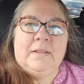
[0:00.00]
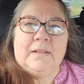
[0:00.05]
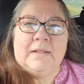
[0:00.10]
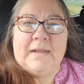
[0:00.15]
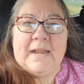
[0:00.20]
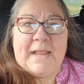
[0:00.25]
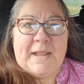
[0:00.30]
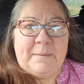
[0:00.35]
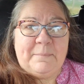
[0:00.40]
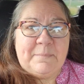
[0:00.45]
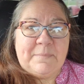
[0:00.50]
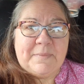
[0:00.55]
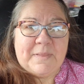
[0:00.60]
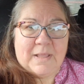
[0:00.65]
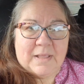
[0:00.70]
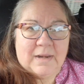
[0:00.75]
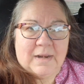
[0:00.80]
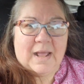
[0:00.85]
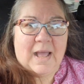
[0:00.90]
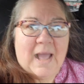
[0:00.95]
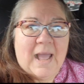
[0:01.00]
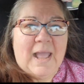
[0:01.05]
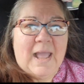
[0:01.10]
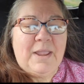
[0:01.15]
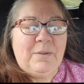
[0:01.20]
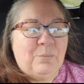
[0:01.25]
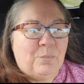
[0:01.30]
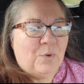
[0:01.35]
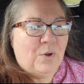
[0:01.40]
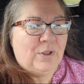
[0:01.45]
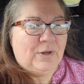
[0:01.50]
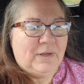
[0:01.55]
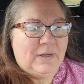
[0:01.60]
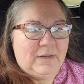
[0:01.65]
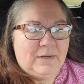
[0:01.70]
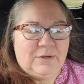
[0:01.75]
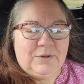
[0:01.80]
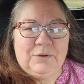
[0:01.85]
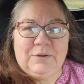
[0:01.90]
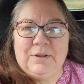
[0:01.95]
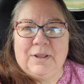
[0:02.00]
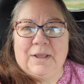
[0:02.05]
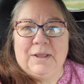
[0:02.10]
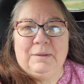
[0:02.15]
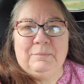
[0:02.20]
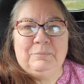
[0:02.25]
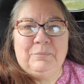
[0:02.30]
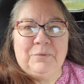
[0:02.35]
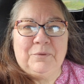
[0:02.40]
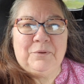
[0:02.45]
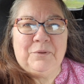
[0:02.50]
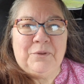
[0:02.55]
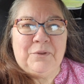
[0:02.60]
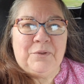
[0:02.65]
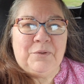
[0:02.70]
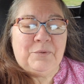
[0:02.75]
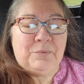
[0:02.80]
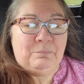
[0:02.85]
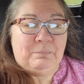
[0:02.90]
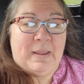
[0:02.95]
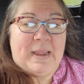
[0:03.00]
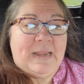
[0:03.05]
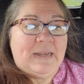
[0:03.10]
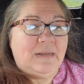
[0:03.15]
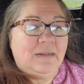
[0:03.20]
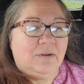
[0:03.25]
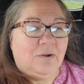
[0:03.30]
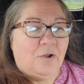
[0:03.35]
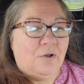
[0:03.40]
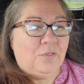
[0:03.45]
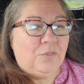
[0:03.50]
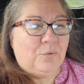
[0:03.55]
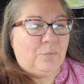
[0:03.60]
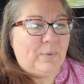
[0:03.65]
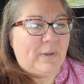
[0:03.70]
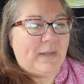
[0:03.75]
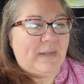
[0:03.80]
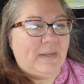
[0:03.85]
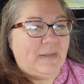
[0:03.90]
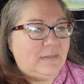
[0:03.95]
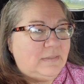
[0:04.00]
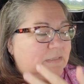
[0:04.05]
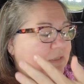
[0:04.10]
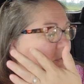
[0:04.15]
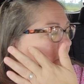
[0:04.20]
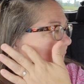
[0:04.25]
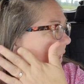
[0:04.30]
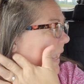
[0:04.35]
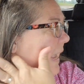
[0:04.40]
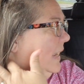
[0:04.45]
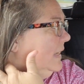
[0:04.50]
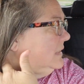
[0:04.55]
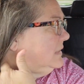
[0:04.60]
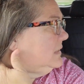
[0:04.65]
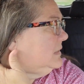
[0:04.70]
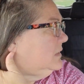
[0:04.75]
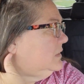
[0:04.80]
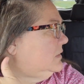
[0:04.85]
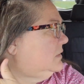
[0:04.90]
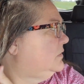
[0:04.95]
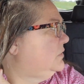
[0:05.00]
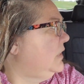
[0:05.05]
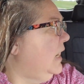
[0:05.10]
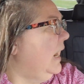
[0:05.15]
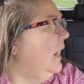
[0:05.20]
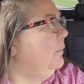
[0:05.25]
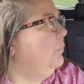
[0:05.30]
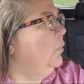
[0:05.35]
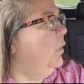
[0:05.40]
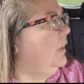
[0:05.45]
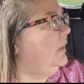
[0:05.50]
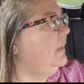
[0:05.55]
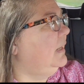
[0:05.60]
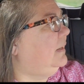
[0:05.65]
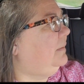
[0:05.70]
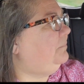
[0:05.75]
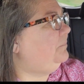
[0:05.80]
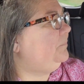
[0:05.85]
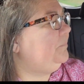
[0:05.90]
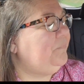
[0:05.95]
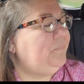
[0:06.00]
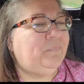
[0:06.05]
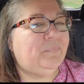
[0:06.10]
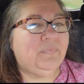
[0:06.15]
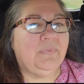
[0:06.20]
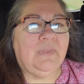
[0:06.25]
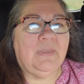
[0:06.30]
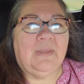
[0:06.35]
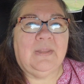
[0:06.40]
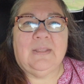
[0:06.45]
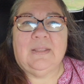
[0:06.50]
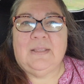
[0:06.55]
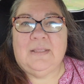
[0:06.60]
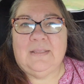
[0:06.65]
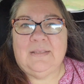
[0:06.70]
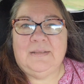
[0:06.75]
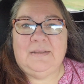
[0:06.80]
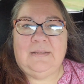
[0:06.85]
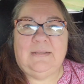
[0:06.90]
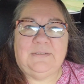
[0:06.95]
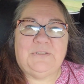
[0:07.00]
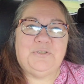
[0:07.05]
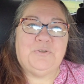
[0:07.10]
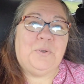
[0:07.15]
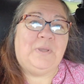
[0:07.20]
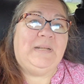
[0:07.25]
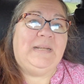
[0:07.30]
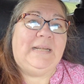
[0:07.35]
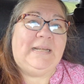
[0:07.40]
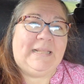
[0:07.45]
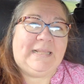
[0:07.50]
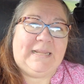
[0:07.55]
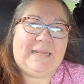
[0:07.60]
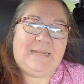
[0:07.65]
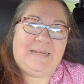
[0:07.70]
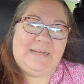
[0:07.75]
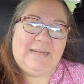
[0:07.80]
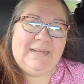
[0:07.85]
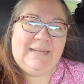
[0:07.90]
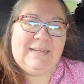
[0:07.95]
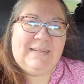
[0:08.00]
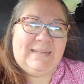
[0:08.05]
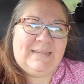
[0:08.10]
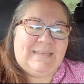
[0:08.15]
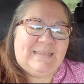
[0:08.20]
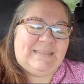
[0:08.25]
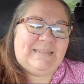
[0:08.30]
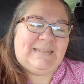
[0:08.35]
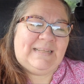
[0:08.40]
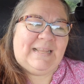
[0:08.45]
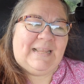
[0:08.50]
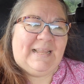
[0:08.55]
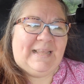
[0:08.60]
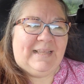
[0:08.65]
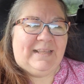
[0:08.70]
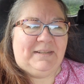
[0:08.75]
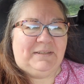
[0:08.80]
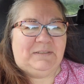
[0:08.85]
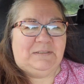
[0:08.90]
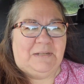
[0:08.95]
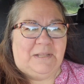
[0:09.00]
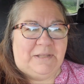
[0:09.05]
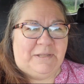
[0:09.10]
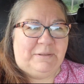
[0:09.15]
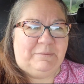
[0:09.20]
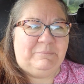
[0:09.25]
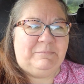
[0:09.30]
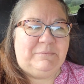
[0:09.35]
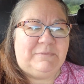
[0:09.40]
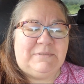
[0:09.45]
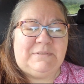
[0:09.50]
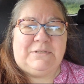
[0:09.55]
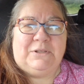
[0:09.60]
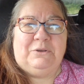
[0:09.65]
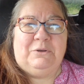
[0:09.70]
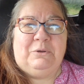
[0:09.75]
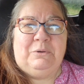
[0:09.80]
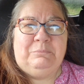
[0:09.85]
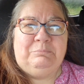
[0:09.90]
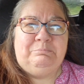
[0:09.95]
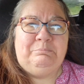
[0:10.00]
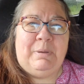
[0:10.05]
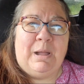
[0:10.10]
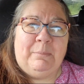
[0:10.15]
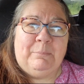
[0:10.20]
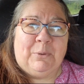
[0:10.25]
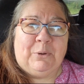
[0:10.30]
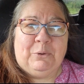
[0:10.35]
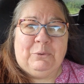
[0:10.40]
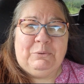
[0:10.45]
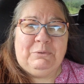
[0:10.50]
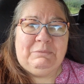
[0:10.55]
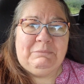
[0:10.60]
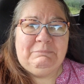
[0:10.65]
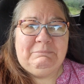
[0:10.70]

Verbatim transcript: The name that I wanted uh, made it all the way till last time, wasn't it? Yeah. Trinity. And uh, so, bummer.